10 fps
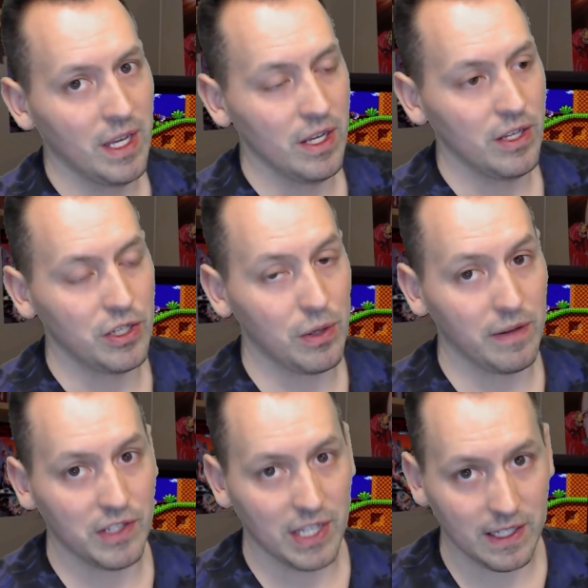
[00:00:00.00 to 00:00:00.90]
Do you even
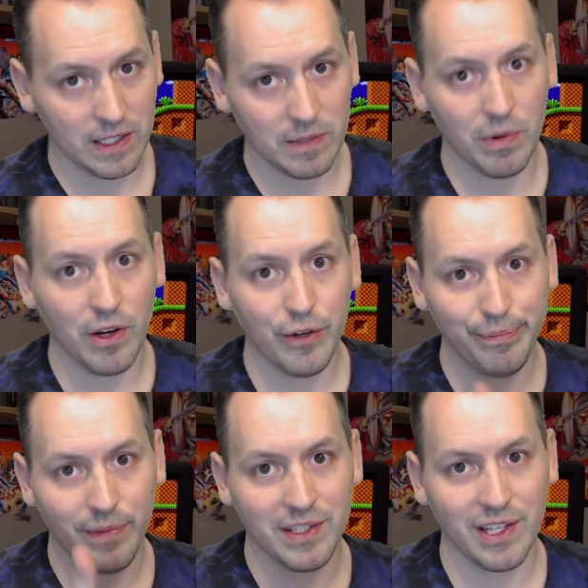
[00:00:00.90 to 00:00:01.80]
Genesis Bro?
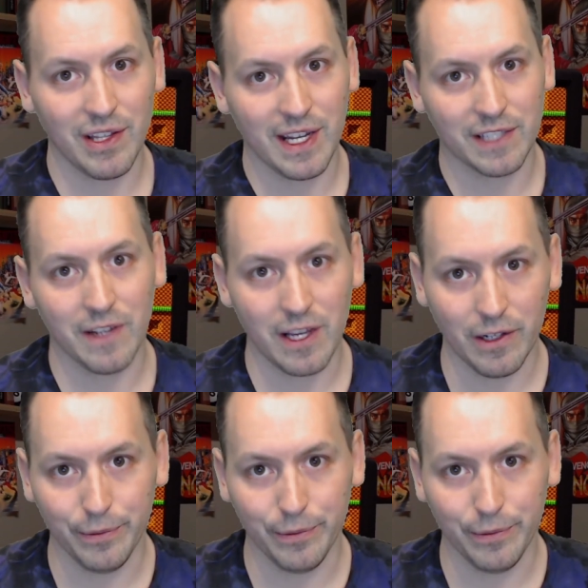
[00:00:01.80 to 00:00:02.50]
See you on the next video.